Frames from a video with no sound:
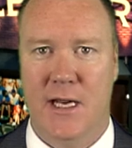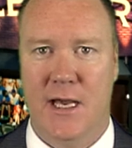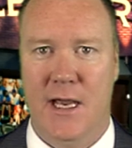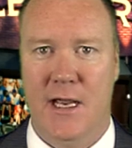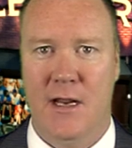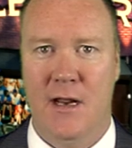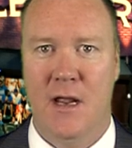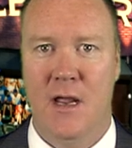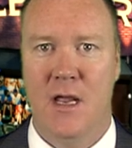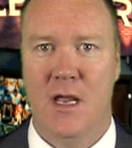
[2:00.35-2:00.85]

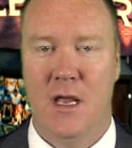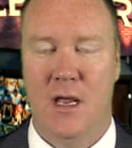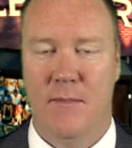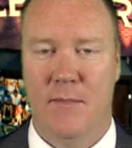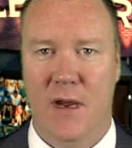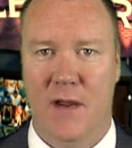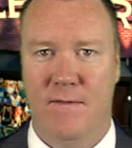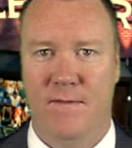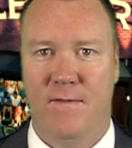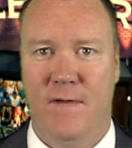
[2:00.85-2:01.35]
night, and
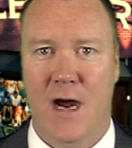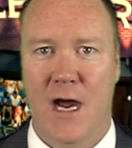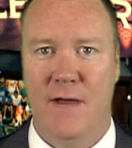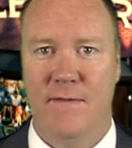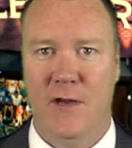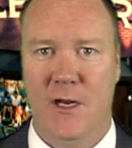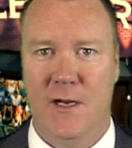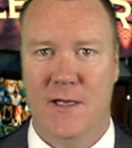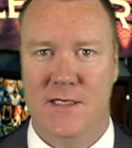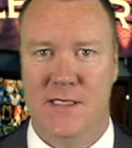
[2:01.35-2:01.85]
my
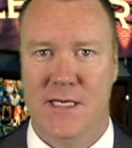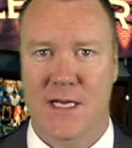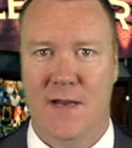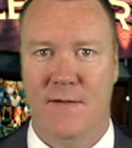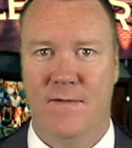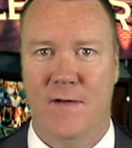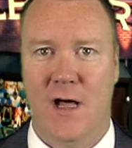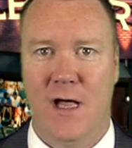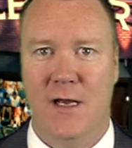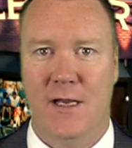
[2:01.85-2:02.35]
five unit
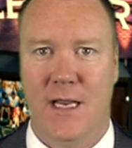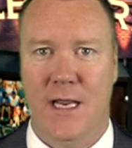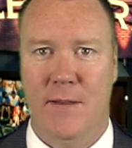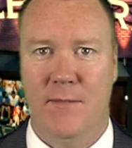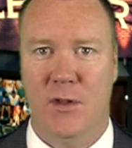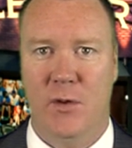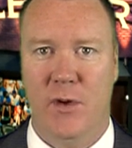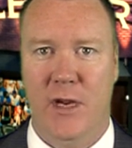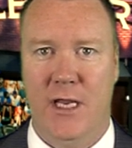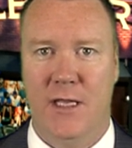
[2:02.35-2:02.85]
CFL game
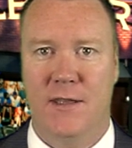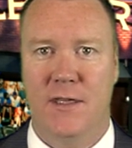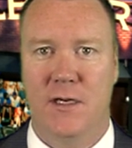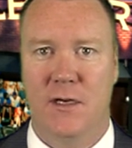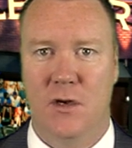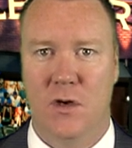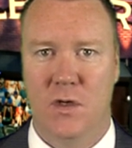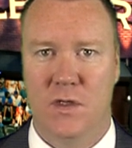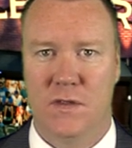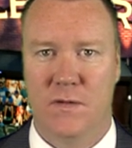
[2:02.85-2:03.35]
of the week
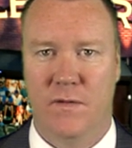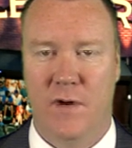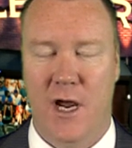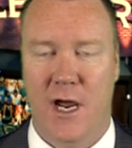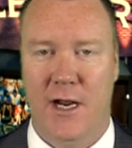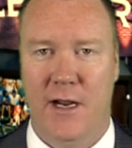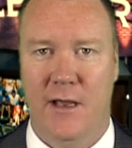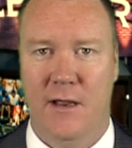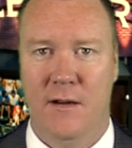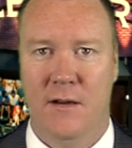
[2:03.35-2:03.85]
that goes
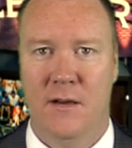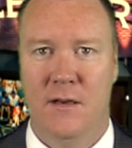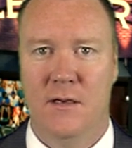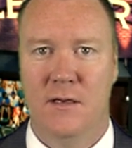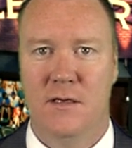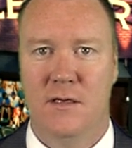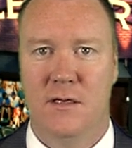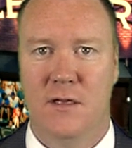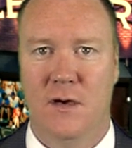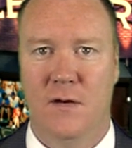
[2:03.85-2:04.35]
Friday.
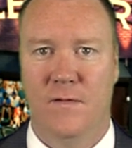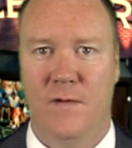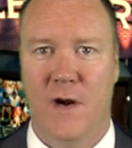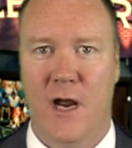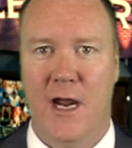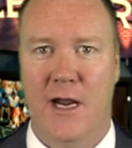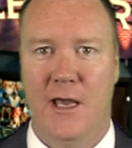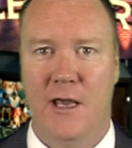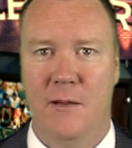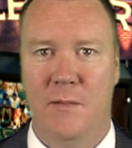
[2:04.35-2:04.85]
Until
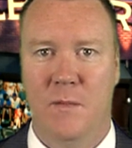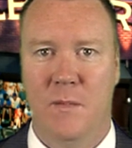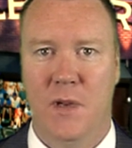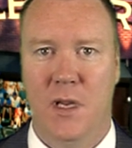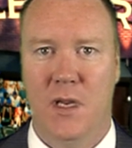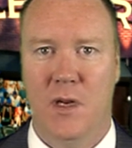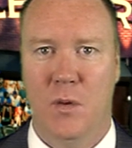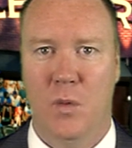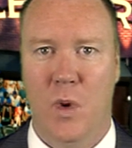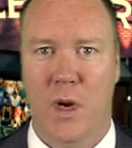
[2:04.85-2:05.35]
Friday,
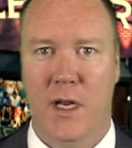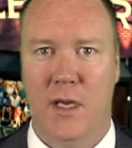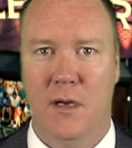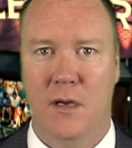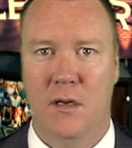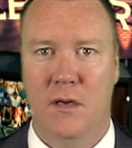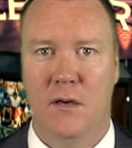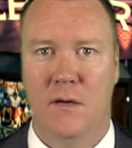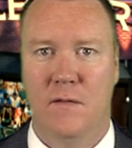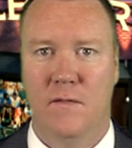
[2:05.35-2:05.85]
in
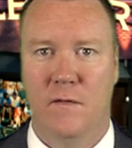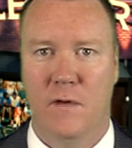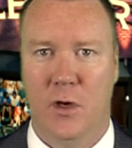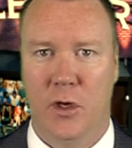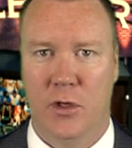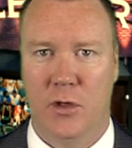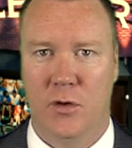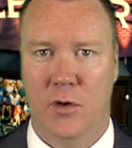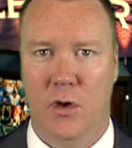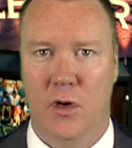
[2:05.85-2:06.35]
winning,
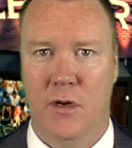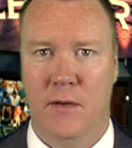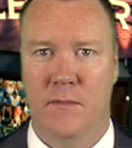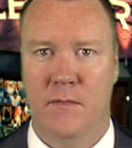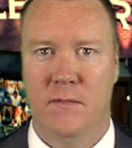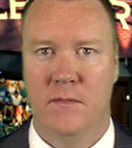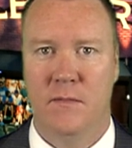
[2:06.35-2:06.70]
Vernon Croy.